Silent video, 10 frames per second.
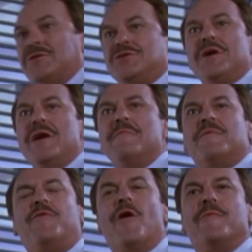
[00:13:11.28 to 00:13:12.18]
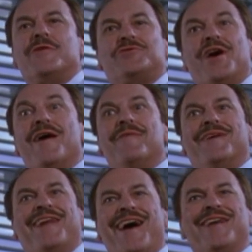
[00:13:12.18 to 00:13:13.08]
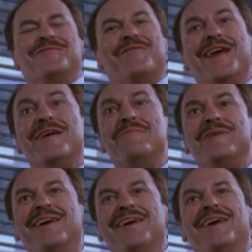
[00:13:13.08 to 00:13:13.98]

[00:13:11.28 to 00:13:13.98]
Our esteemed former chairman had a dream.